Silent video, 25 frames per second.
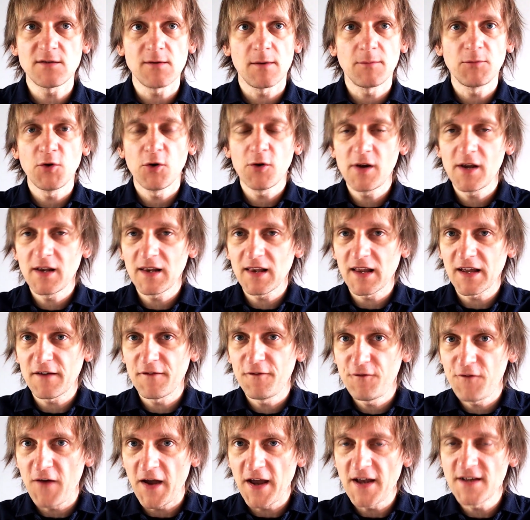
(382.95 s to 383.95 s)
So I'm talking
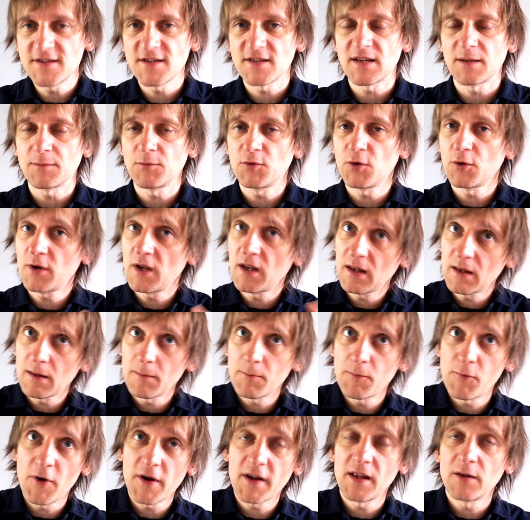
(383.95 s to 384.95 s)
like phases, I'm talking the
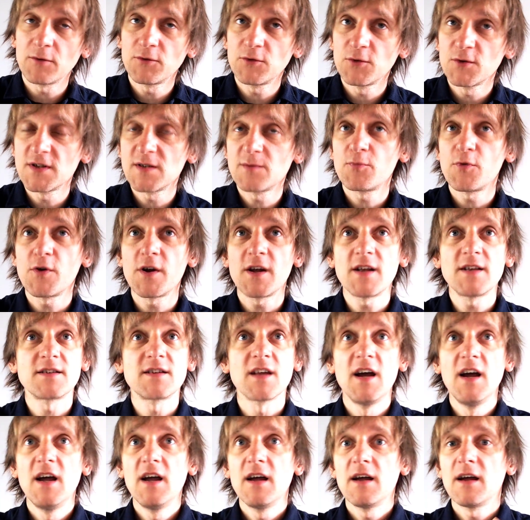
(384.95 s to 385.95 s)
breakdown to sprints,
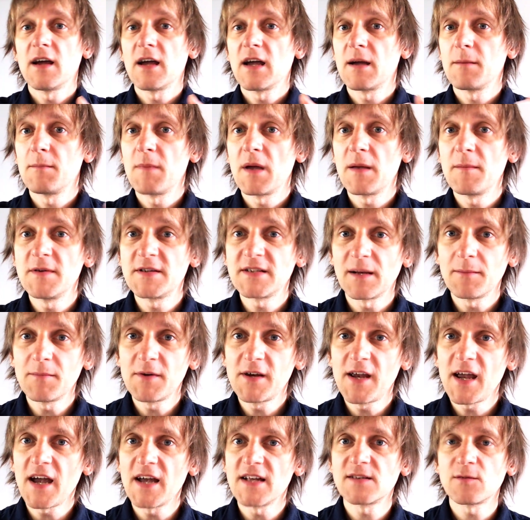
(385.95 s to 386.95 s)
maybe some
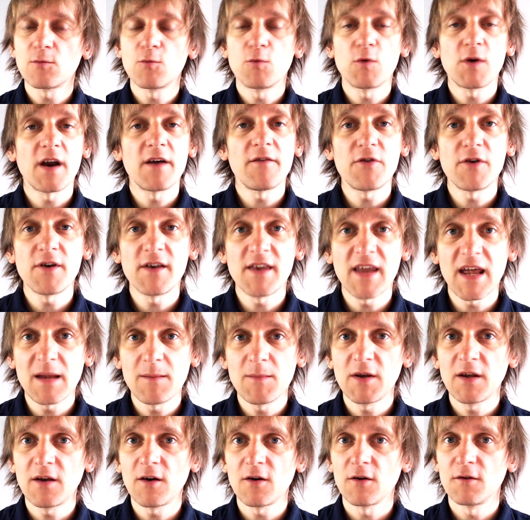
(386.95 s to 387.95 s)
gates, whatever
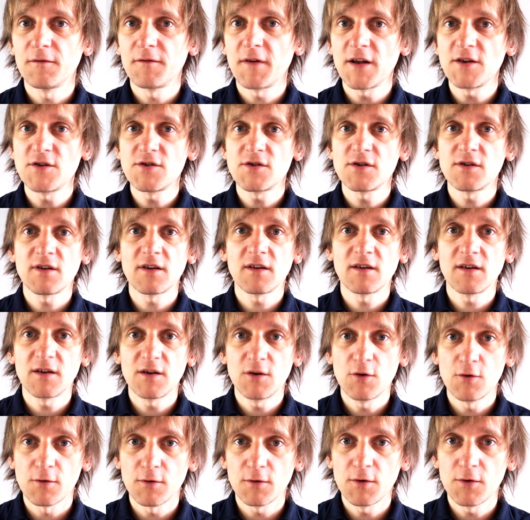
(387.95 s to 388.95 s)
naming convention
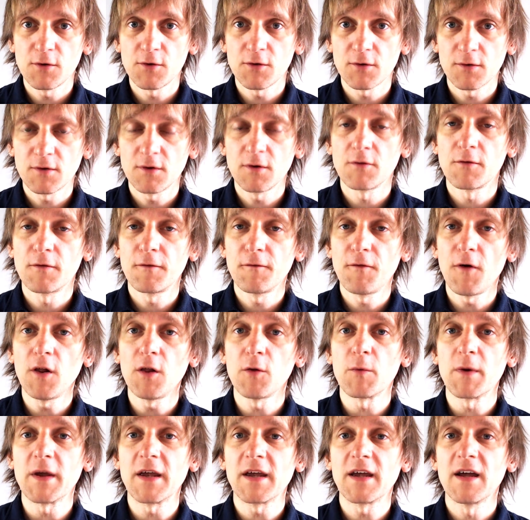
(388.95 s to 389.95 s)
you're
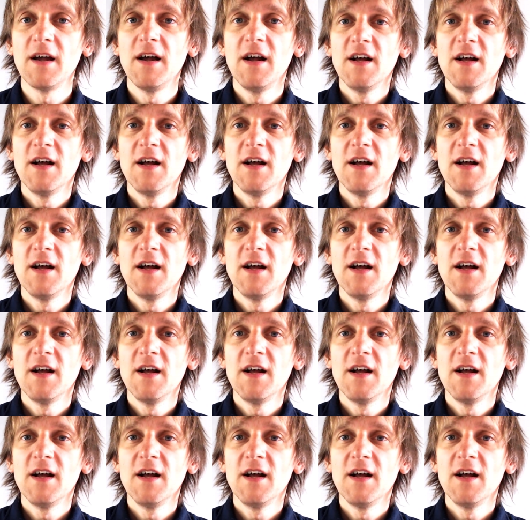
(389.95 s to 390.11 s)
following.